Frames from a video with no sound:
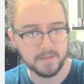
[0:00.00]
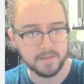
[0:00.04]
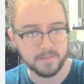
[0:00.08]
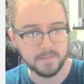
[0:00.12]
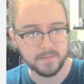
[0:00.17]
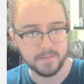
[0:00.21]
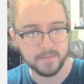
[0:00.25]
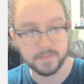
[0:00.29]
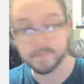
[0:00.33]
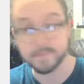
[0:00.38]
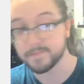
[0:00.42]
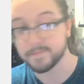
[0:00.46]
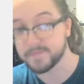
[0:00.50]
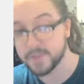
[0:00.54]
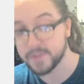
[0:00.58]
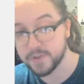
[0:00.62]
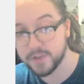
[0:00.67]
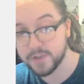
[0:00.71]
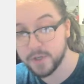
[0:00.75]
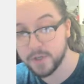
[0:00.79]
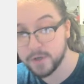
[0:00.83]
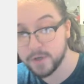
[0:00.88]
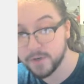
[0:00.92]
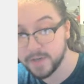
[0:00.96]
There's
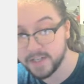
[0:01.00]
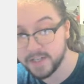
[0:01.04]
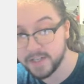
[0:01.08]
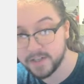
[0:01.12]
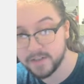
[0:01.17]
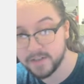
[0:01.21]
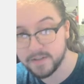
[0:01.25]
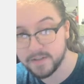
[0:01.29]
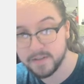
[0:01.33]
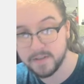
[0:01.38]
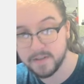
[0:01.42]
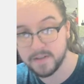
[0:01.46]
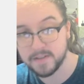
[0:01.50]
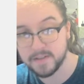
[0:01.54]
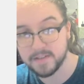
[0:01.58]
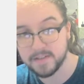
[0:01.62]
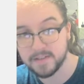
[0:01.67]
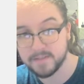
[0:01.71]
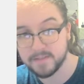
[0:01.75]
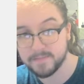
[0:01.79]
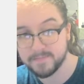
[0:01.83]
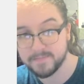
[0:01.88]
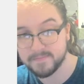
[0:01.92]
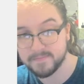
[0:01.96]
no creatures, look,
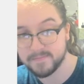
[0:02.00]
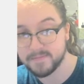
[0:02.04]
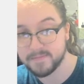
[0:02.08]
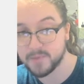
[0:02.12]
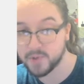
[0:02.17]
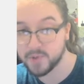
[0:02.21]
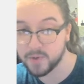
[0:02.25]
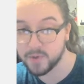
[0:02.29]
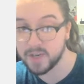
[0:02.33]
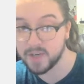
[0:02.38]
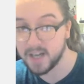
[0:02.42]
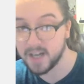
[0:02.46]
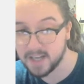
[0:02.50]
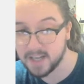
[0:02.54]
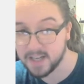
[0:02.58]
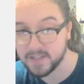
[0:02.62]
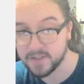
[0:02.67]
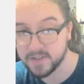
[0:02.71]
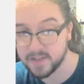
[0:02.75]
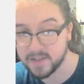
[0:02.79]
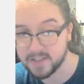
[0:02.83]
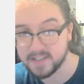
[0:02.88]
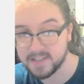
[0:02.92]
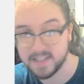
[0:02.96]
there's no
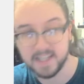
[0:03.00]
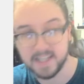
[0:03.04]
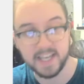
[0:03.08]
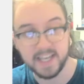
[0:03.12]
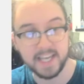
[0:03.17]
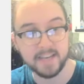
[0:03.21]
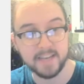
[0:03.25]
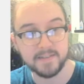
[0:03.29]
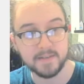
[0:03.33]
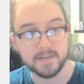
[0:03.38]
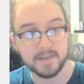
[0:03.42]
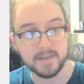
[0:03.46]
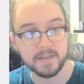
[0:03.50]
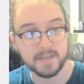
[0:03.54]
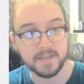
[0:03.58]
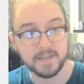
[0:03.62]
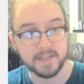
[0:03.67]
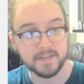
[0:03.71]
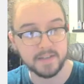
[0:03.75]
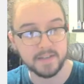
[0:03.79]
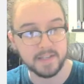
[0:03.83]
constructs in caves, right? So I have to get